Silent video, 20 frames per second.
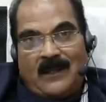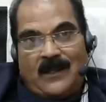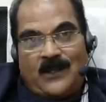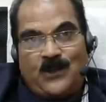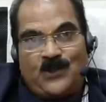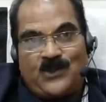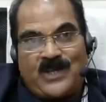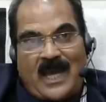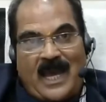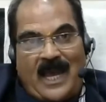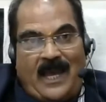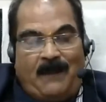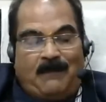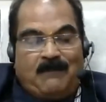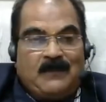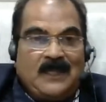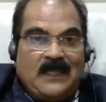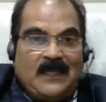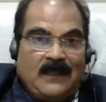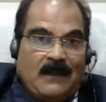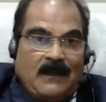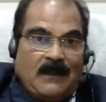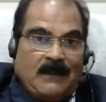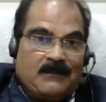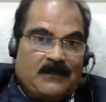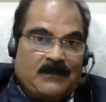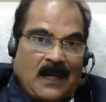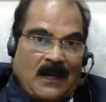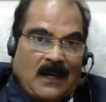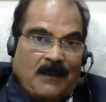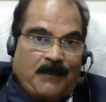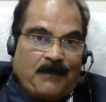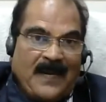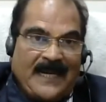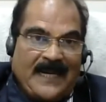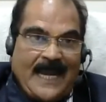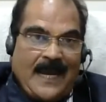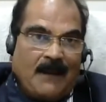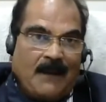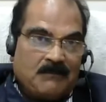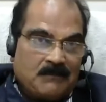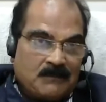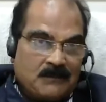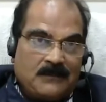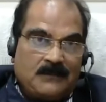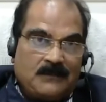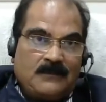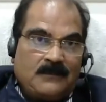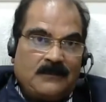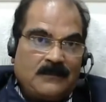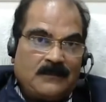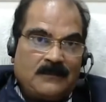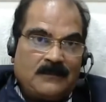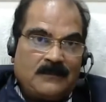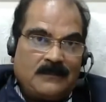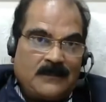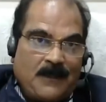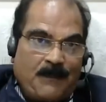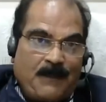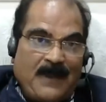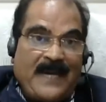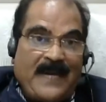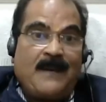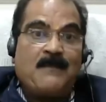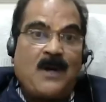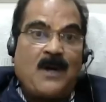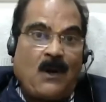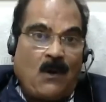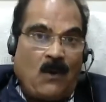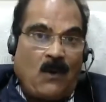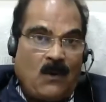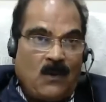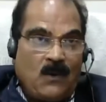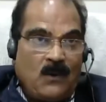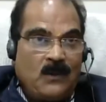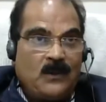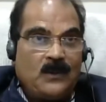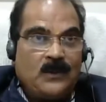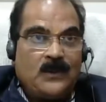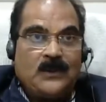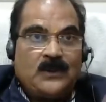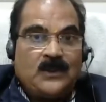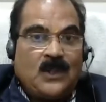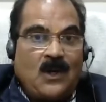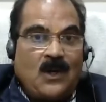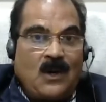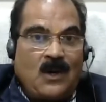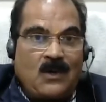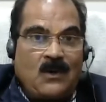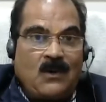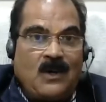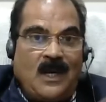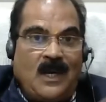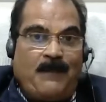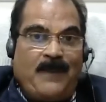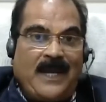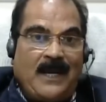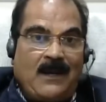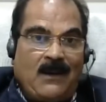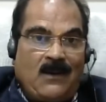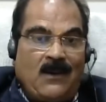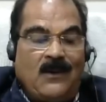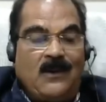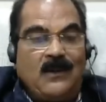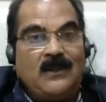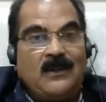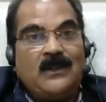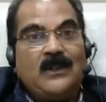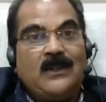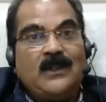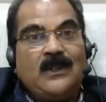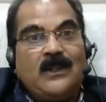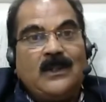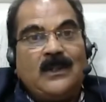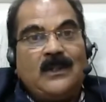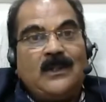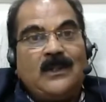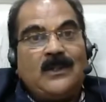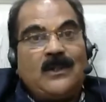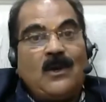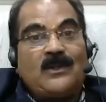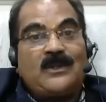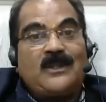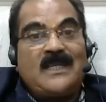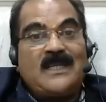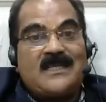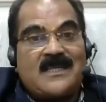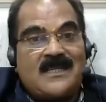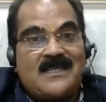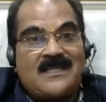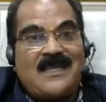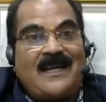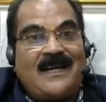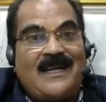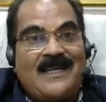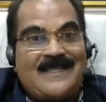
You say uh, Paytm, Paytm karo or Google Pay karo. Now this is the